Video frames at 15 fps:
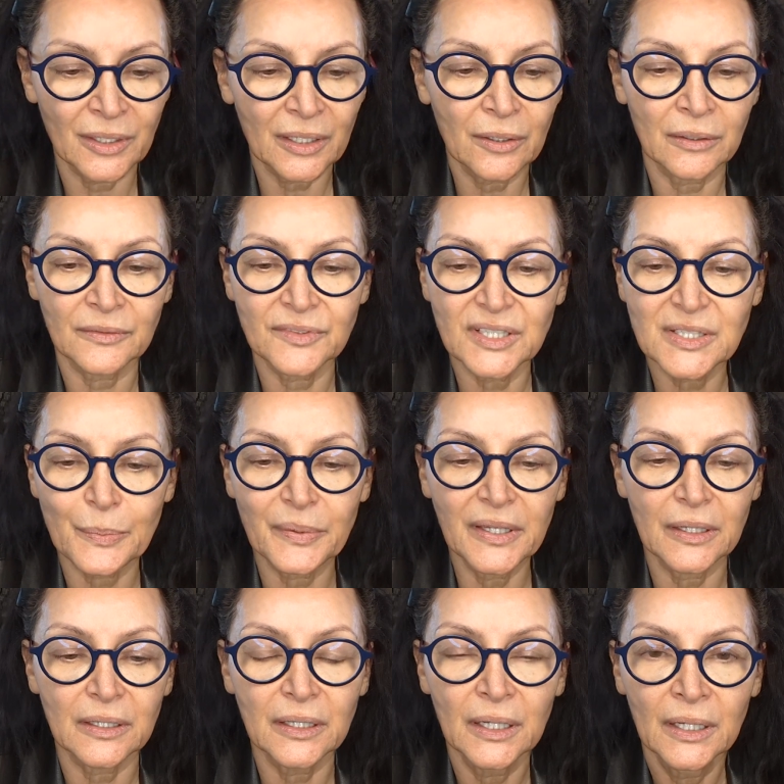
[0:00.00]
They kind of
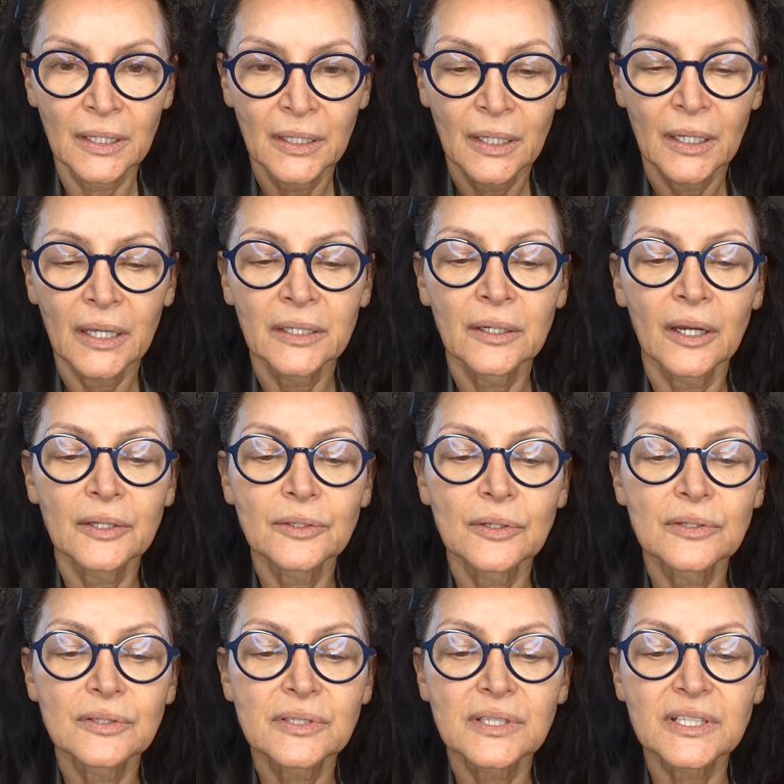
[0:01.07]
disappeared. And I
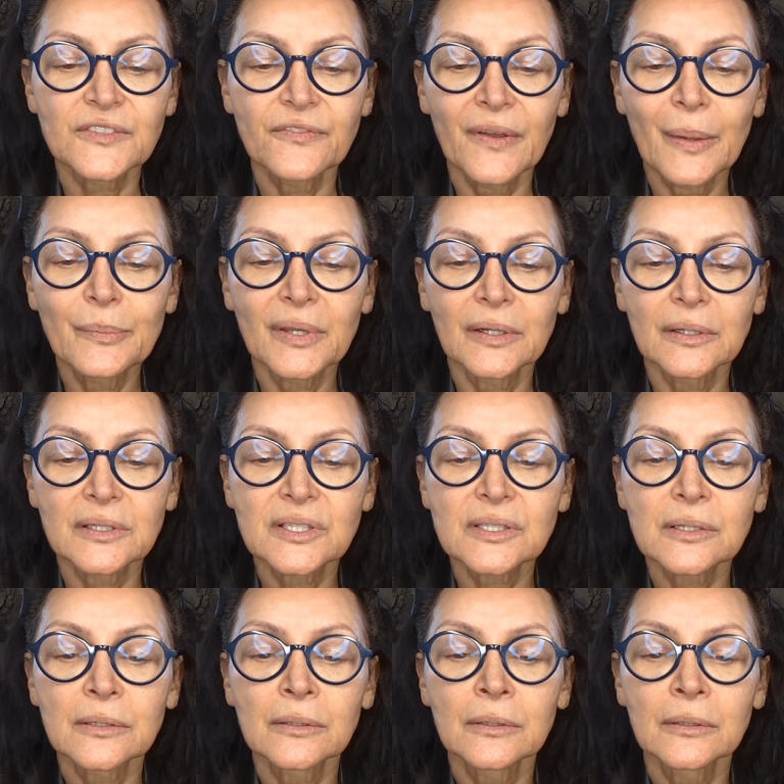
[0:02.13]
use this fabulous